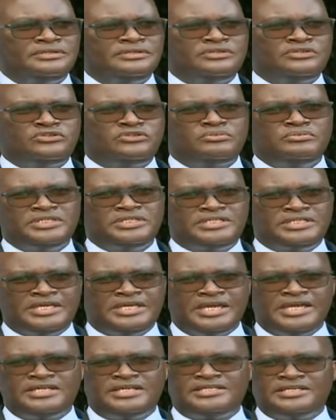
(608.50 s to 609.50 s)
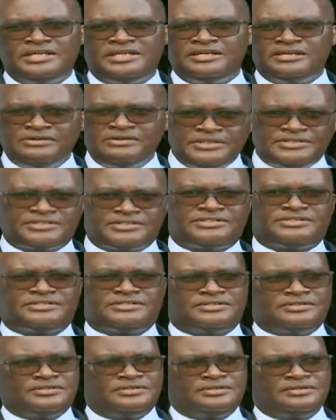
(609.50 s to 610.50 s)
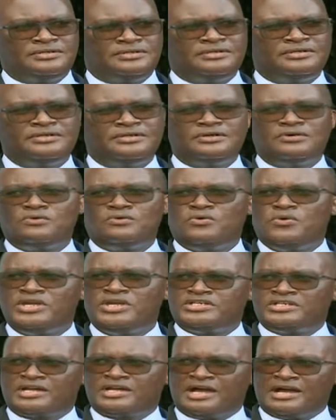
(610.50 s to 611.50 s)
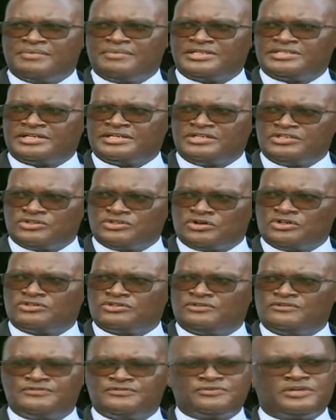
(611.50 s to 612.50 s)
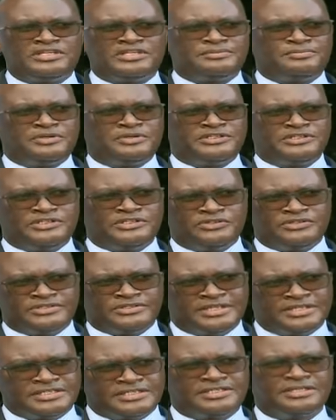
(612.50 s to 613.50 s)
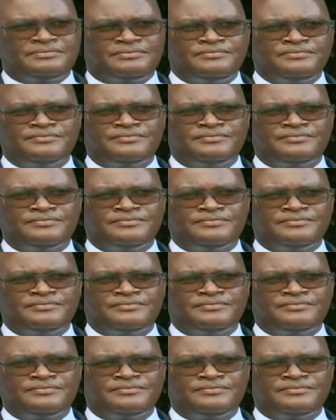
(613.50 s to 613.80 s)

to mitigate any risks which come as a result of transportation system,